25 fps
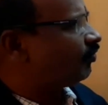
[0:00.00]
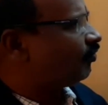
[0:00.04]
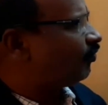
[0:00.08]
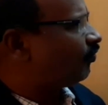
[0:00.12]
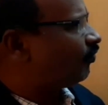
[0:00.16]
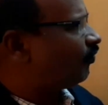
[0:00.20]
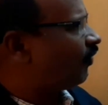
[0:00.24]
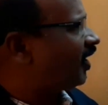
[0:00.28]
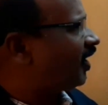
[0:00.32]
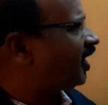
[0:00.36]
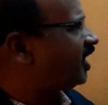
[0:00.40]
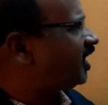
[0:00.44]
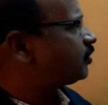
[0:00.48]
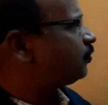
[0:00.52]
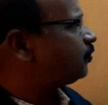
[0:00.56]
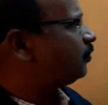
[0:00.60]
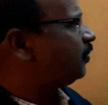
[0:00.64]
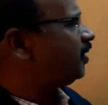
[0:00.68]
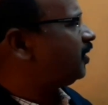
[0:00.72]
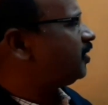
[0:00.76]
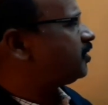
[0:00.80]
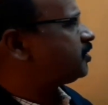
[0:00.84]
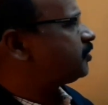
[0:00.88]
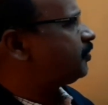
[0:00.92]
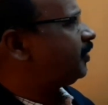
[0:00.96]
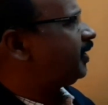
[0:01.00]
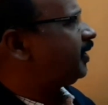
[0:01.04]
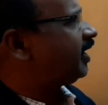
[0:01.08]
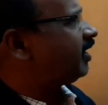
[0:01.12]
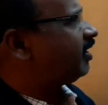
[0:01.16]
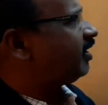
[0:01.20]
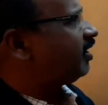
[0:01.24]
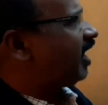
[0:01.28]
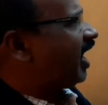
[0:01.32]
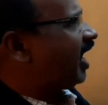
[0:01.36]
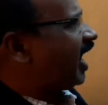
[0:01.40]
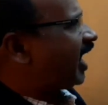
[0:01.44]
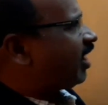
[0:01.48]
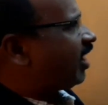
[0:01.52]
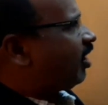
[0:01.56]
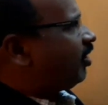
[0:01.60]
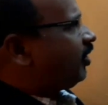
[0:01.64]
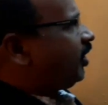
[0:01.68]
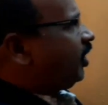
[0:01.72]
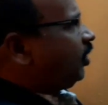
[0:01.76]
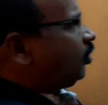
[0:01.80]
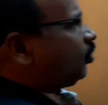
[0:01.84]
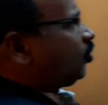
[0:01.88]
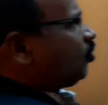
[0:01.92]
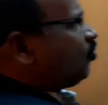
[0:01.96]
Financial management,
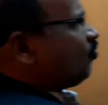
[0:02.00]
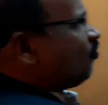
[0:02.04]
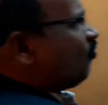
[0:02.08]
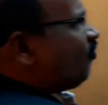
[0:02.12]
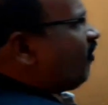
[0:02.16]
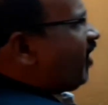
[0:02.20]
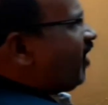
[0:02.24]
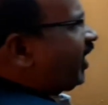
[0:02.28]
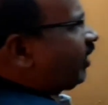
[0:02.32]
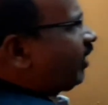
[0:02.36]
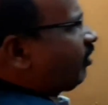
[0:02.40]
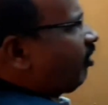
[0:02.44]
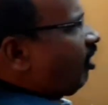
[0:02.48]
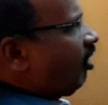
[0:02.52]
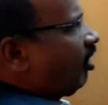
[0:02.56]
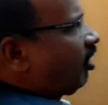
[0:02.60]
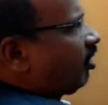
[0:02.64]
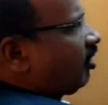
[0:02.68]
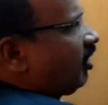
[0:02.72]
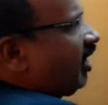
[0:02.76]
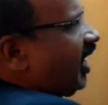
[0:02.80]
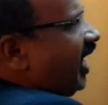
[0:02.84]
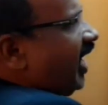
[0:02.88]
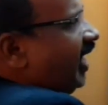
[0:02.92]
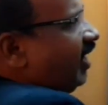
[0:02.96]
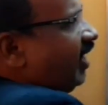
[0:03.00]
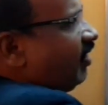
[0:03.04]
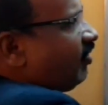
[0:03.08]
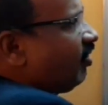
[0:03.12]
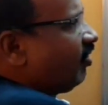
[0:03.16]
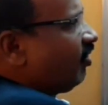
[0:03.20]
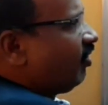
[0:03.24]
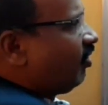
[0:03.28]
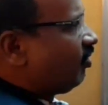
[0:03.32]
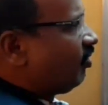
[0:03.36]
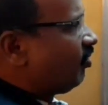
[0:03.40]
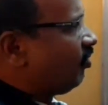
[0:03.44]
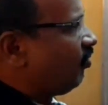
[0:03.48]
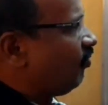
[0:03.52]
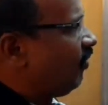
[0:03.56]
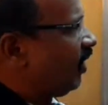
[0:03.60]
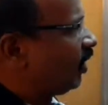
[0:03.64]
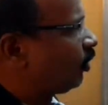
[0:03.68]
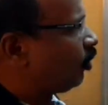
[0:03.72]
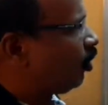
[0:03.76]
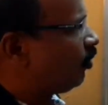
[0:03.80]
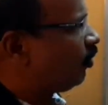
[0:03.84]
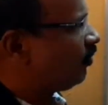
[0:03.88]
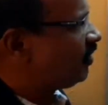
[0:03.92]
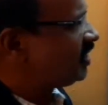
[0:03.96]
according to Van Horn and
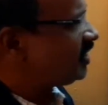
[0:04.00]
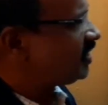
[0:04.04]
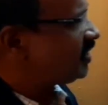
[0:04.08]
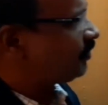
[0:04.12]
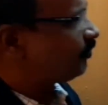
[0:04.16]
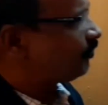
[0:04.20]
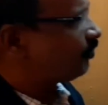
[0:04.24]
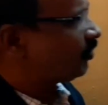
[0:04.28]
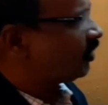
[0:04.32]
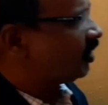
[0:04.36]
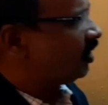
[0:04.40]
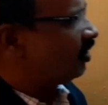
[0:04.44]
Rakovic,